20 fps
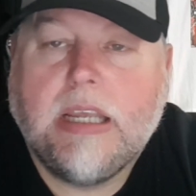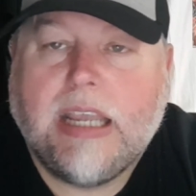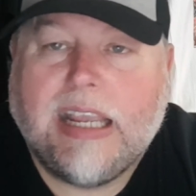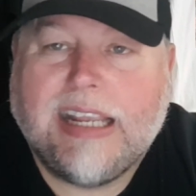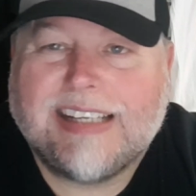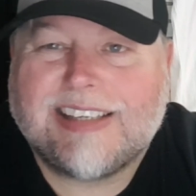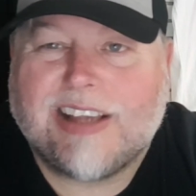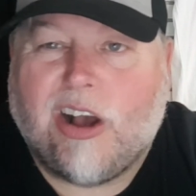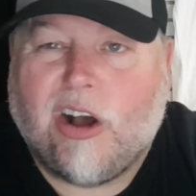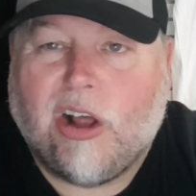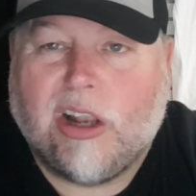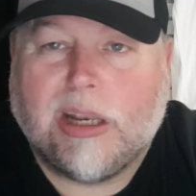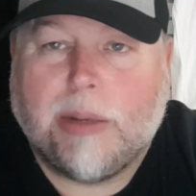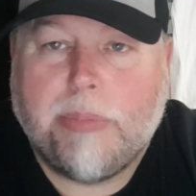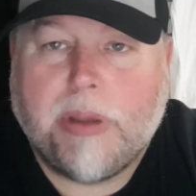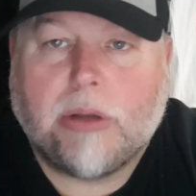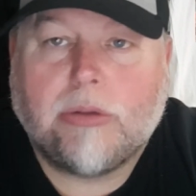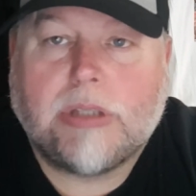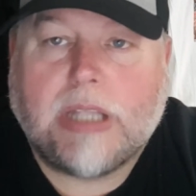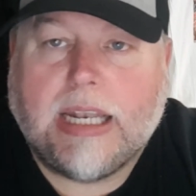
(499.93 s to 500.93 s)
it's all
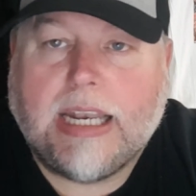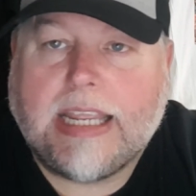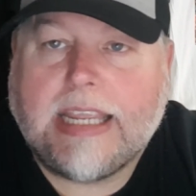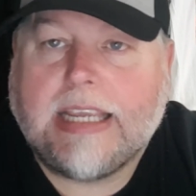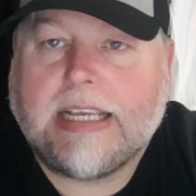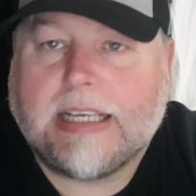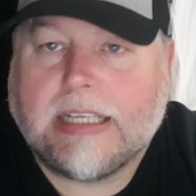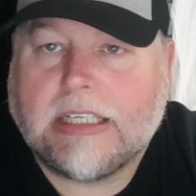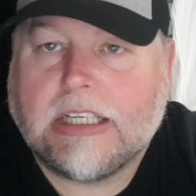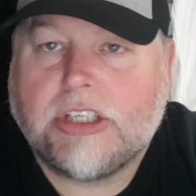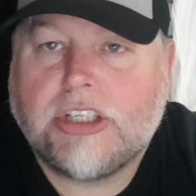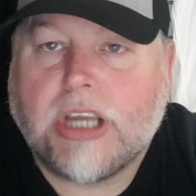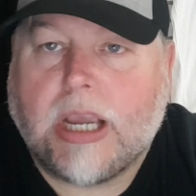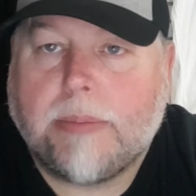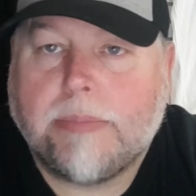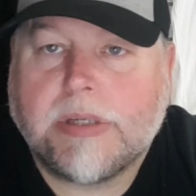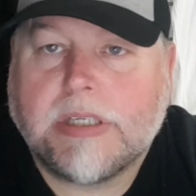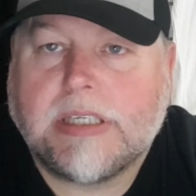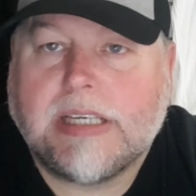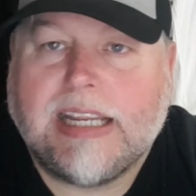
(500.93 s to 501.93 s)
about the league and the
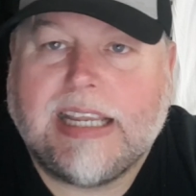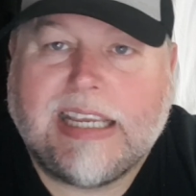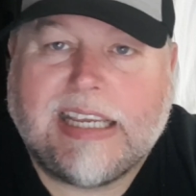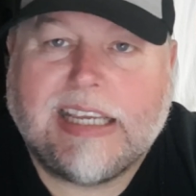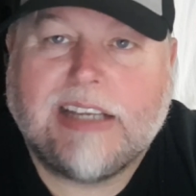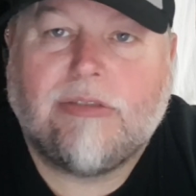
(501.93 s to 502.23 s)
Champions League